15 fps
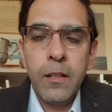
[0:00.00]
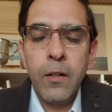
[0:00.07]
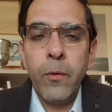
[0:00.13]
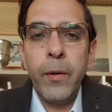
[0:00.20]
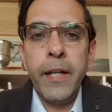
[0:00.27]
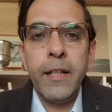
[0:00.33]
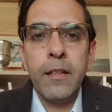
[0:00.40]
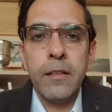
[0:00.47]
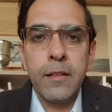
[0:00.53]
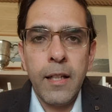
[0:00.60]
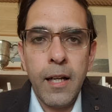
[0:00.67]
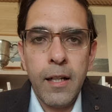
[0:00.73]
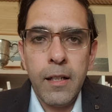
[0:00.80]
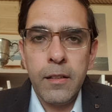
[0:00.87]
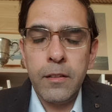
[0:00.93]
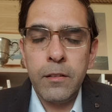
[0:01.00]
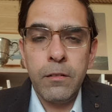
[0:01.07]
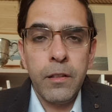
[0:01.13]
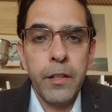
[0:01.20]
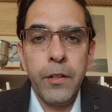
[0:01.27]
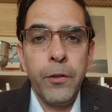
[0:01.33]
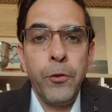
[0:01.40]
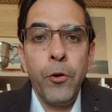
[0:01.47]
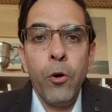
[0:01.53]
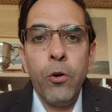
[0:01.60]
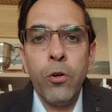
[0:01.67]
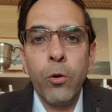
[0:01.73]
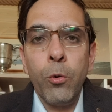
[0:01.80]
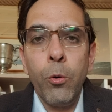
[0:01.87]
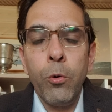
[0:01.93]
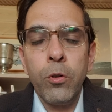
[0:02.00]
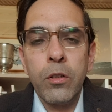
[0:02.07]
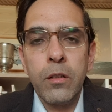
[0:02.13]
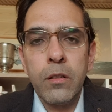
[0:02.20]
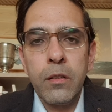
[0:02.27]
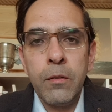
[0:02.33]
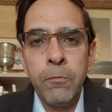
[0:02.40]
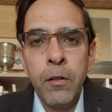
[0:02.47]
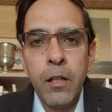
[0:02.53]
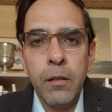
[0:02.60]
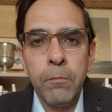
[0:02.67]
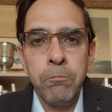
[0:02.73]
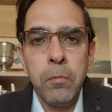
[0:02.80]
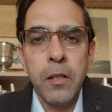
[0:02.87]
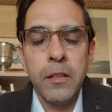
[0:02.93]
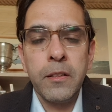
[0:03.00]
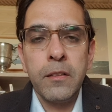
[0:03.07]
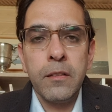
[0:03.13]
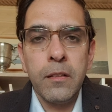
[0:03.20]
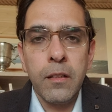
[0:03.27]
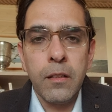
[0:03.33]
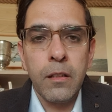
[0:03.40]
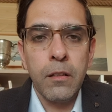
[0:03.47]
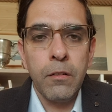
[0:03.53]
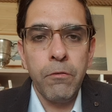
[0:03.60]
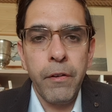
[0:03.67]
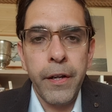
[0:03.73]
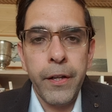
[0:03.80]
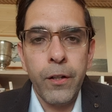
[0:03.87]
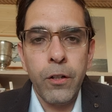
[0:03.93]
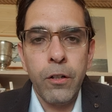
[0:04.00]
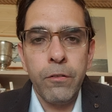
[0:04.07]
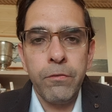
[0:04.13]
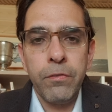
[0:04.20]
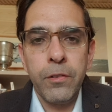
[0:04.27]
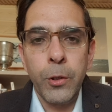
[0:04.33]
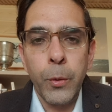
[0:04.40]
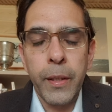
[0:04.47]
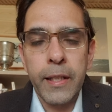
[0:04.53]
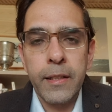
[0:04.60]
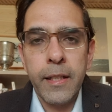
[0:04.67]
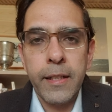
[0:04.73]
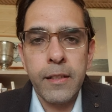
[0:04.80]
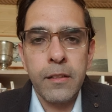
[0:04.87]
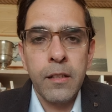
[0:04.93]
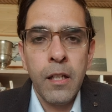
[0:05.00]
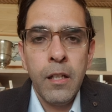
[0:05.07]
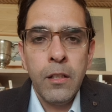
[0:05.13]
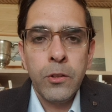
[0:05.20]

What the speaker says: treat it as your own personal way of doing things.